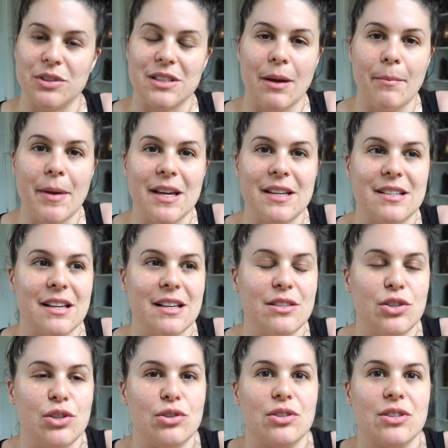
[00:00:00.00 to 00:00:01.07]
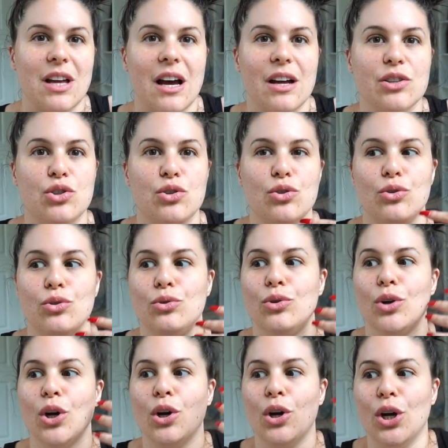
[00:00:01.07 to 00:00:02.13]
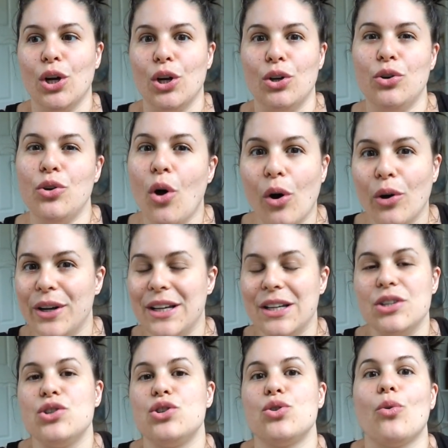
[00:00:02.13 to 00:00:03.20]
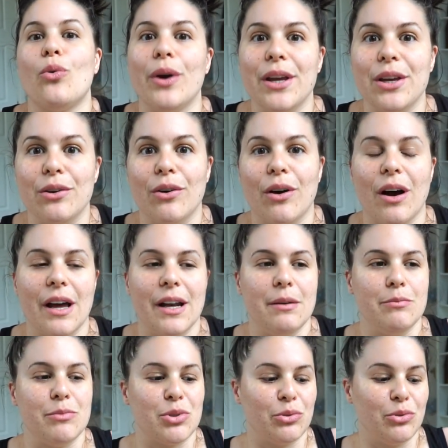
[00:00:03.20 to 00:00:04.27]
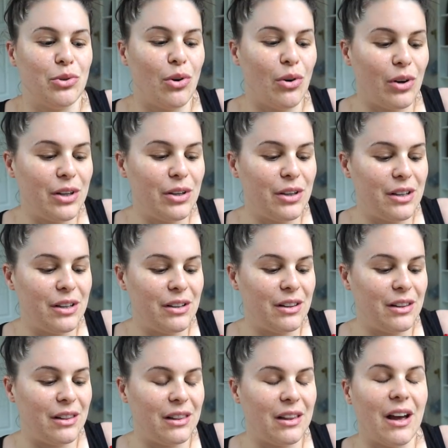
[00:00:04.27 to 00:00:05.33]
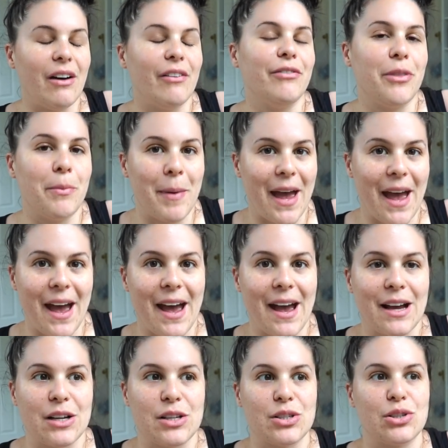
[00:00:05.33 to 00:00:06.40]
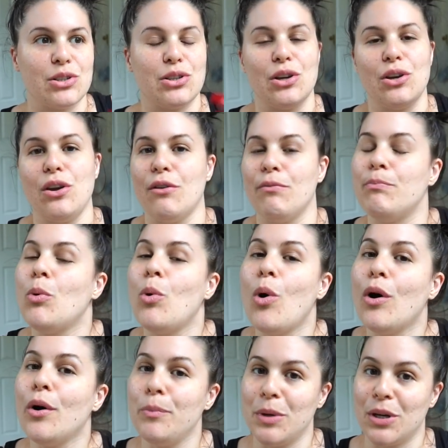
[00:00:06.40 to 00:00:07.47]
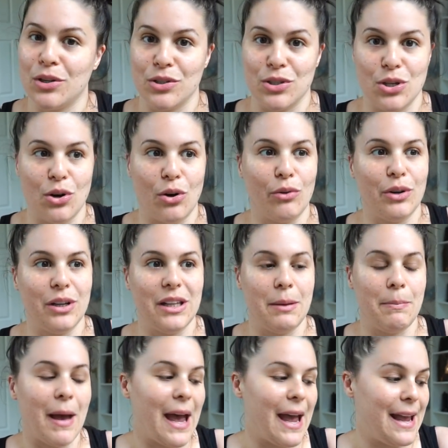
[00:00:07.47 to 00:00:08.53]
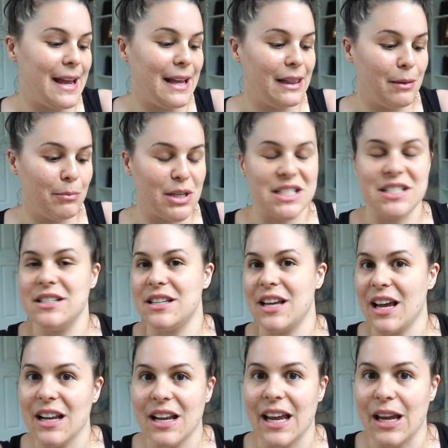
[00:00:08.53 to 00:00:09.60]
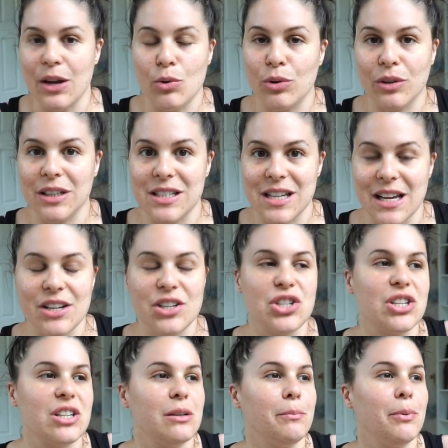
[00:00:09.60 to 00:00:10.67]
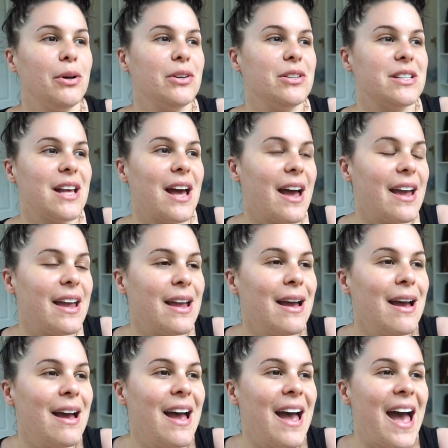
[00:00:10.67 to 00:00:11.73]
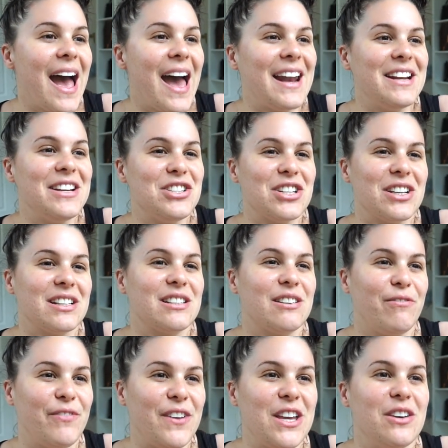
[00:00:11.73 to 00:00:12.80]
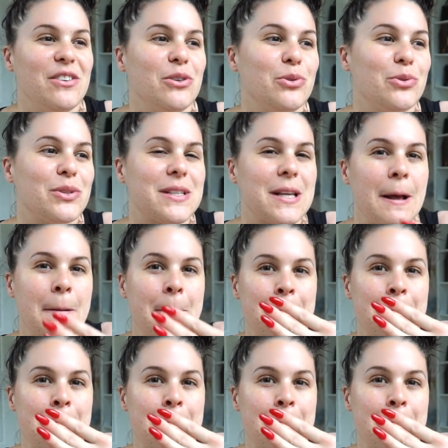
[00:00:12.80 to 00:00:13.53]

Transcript: Does that make sense? You start to not enjoy your items or not love the bags that you bought because you're not really paying them equal attention per se, and it just feels